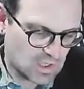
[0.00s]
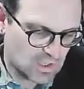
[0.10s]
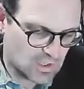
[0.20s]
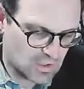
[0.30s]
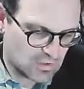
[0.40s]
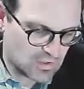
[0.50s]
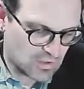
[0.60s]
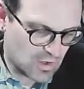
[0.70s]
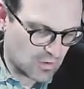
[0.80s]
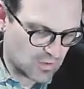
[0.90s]
Years
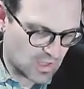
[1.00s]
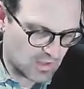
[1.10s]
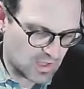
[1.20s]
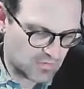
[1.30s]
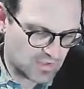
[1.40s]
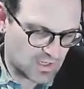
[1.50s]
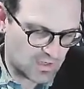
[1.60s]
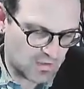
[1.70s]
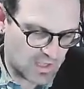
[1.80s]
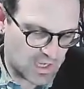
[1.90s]
ago they lived in
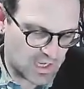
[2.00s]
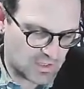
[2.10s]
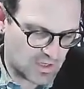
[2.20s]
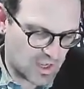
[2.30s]
a land